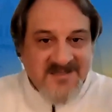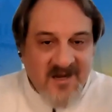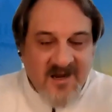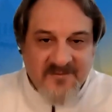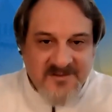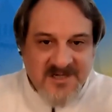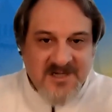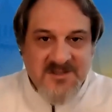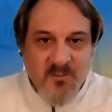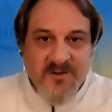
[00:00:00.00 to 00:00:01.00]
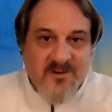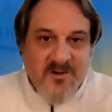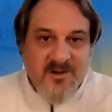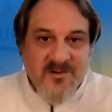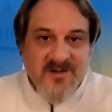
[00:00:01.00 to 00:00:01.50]
a conversation with
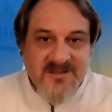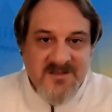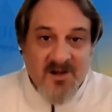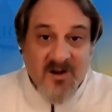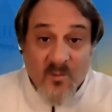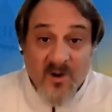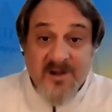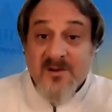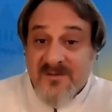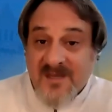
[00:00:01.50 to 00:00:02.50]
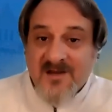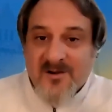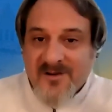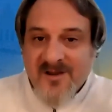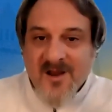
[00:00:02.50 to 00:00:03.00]
your unions. You know, what do you think
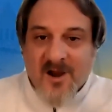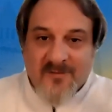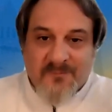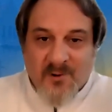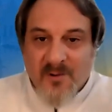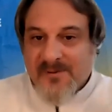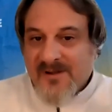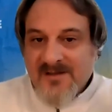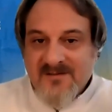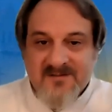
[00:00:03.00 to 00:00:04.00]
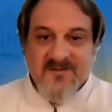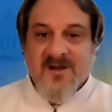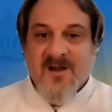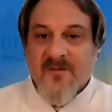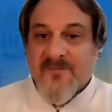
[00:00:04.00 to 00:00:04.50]
are appropriate,
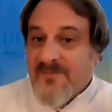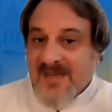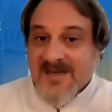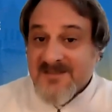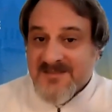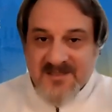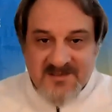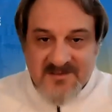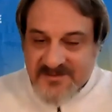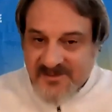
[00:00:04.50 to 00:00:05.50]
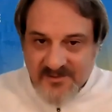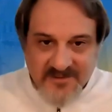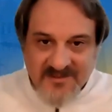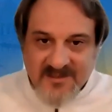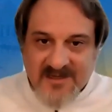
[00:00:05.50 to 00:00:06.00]
you know, things to do
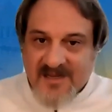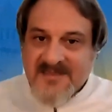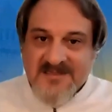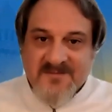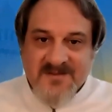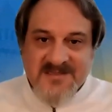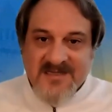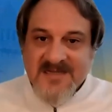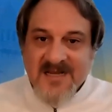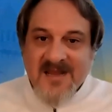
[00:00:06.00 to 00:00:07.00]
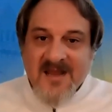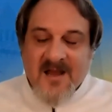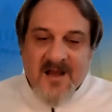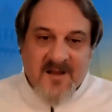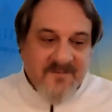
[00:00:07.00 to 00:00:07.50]
in the context of these things?
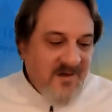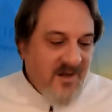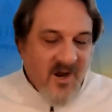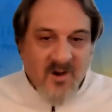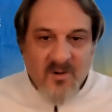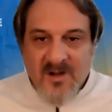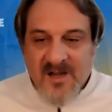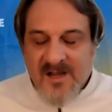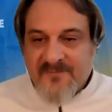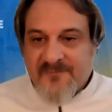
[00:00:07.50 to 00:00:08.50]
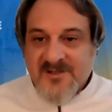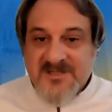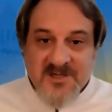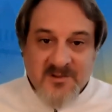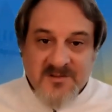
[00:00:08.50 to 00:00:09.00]
For
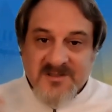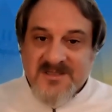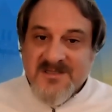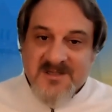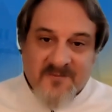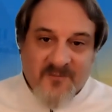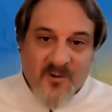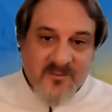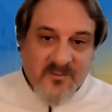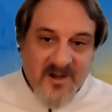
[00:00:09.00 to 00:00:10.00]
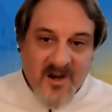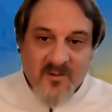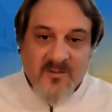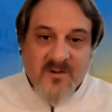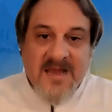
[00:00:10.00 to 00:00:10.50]
students and so forth, you
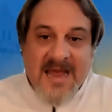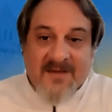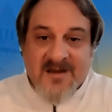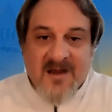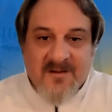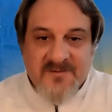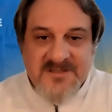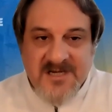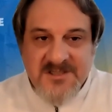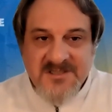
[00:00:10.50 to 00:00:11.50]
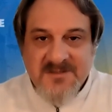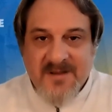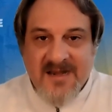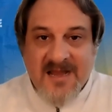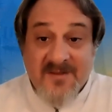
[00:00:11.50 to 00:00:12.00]
know, having conversations
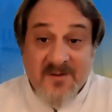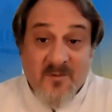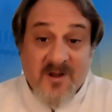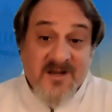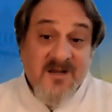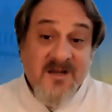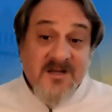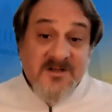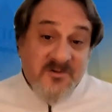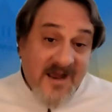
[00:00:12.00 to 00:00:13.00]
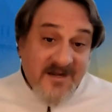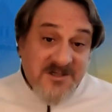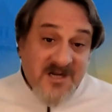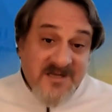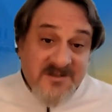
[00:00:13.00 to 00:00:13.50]
about how they want to
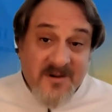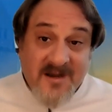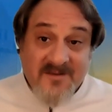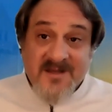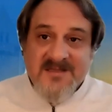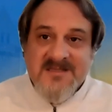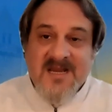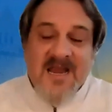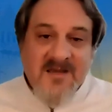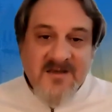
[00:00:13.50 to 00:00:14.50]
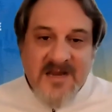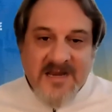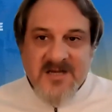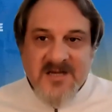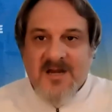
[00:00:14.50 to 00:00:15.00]
strategize around this
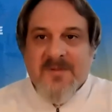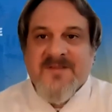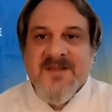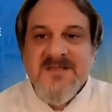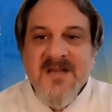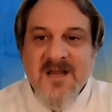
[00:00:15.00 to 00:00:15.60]
and talk about this,